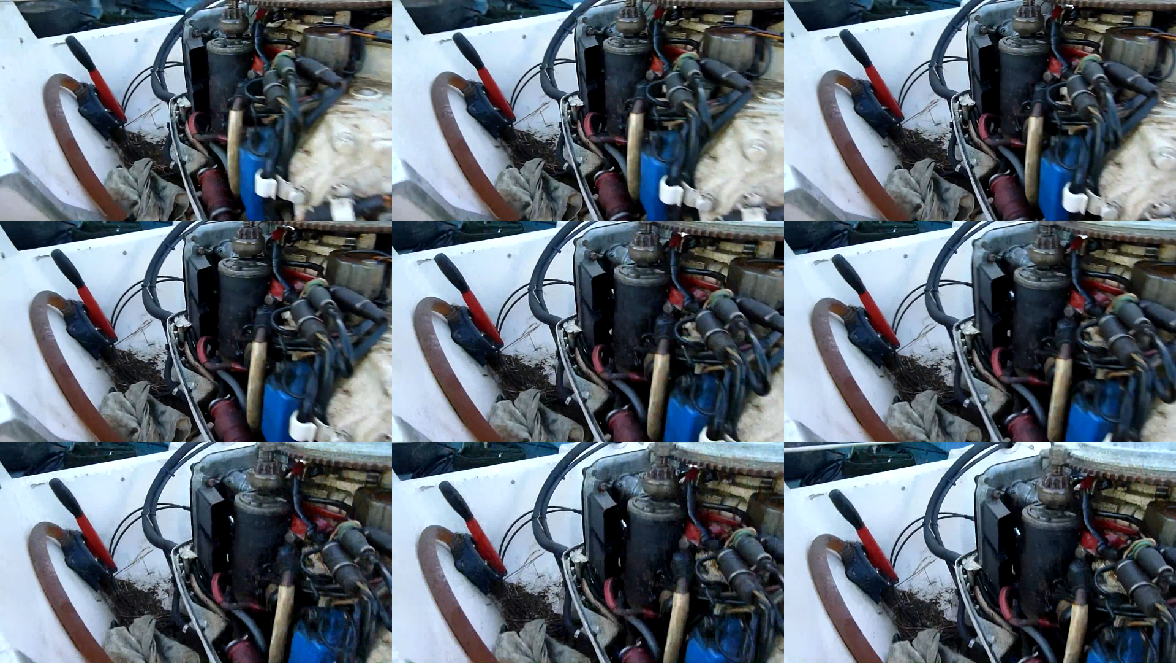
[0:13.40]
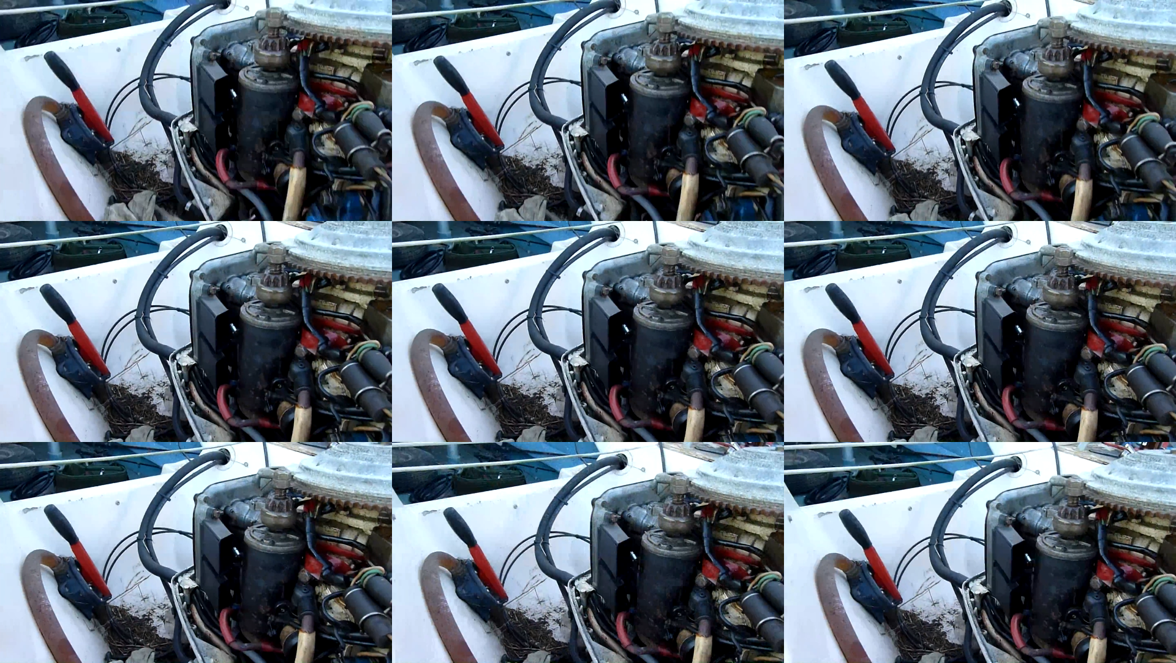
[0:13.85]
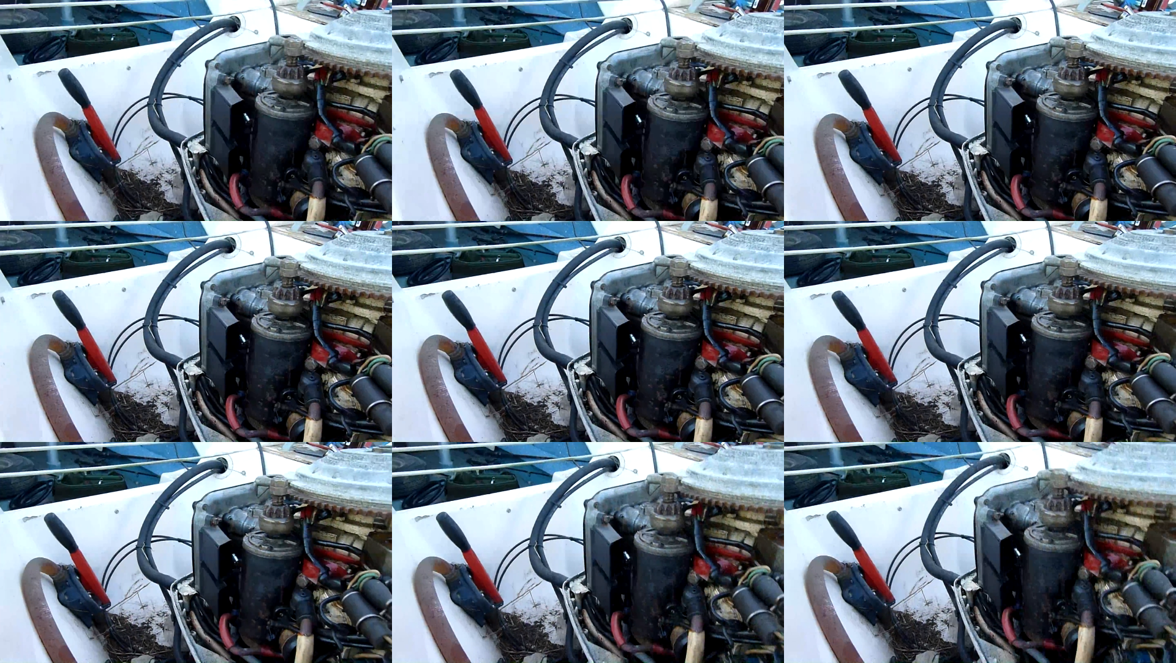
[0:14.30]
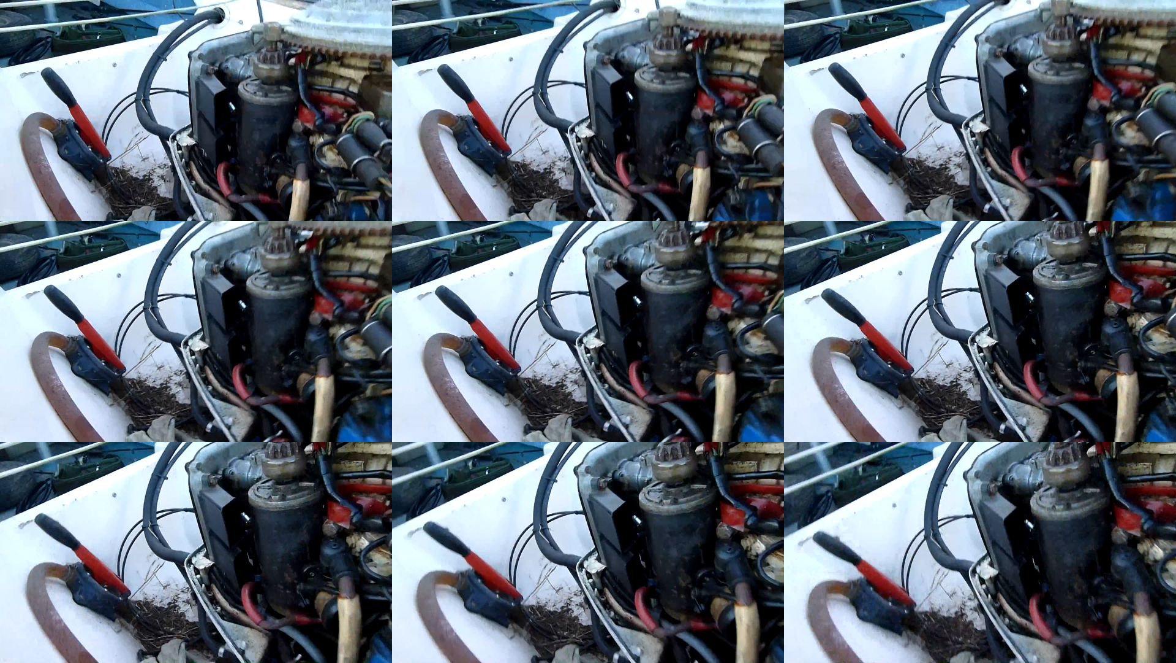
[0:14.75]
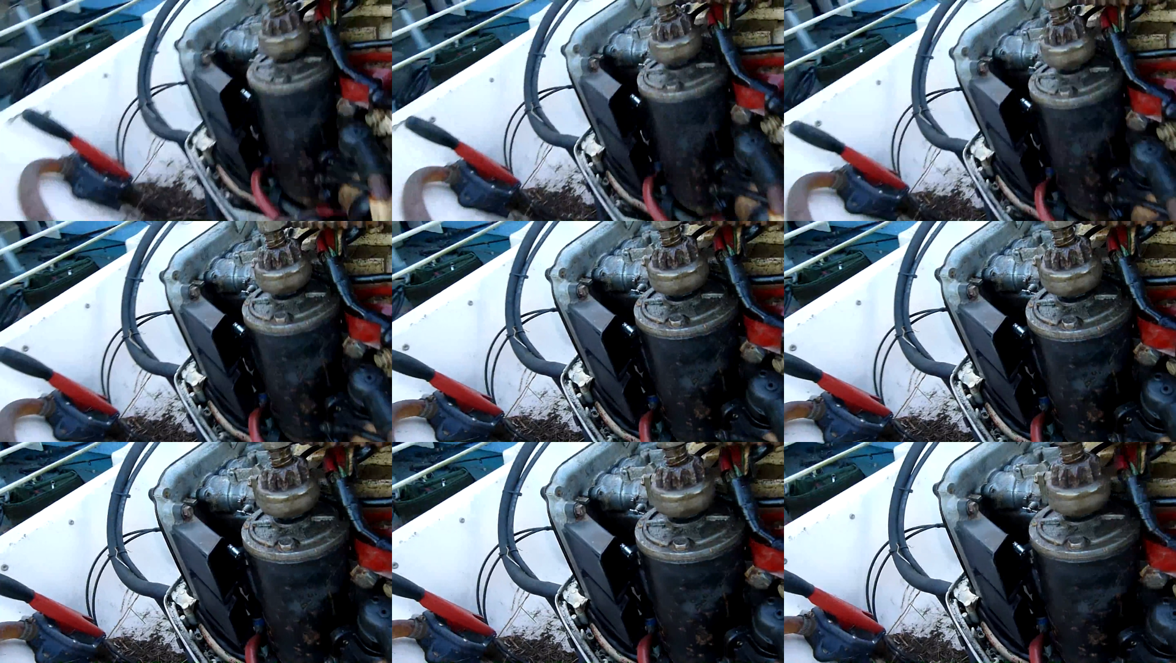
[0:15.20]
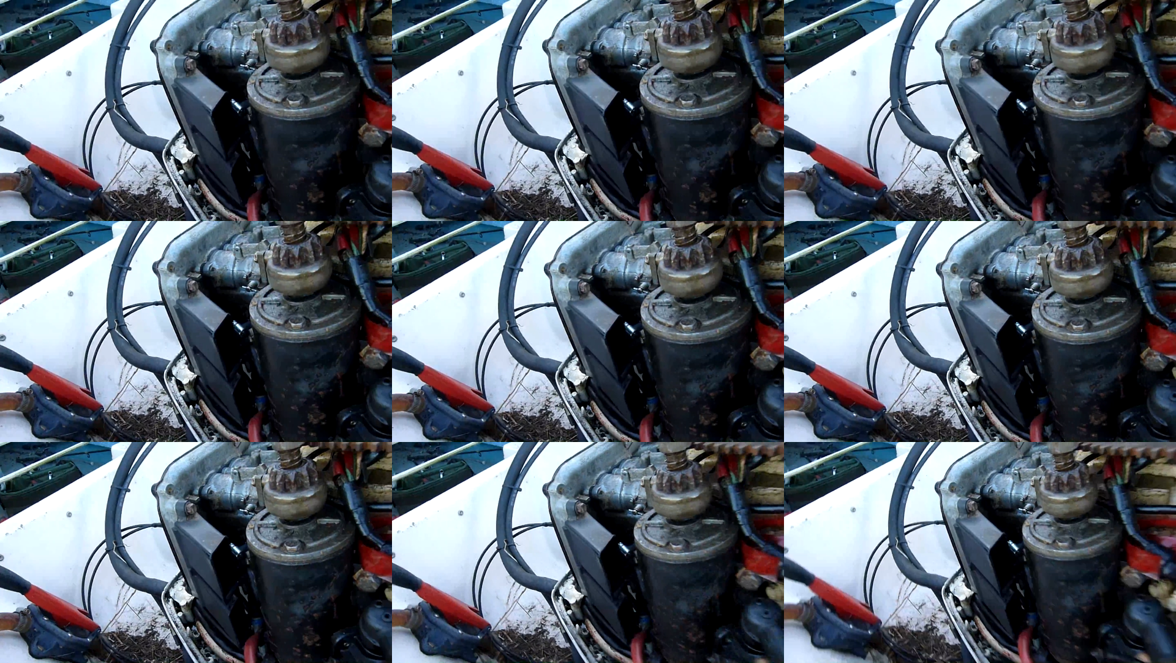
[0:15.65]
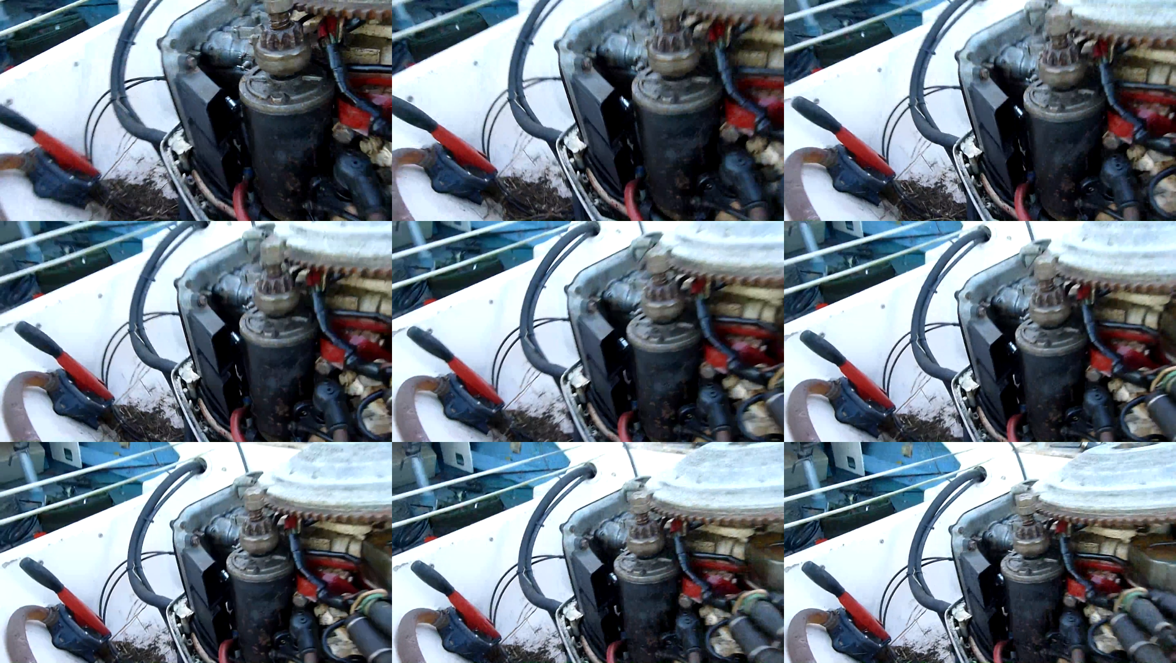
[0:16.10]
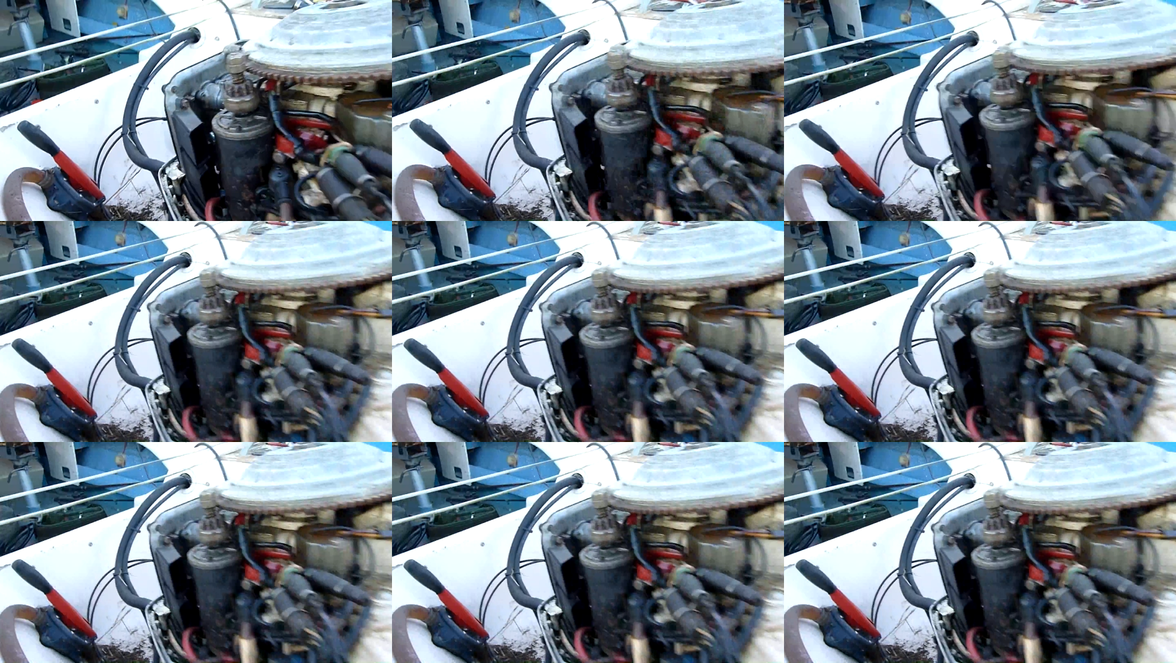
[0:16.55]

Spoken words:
(no speaker visible)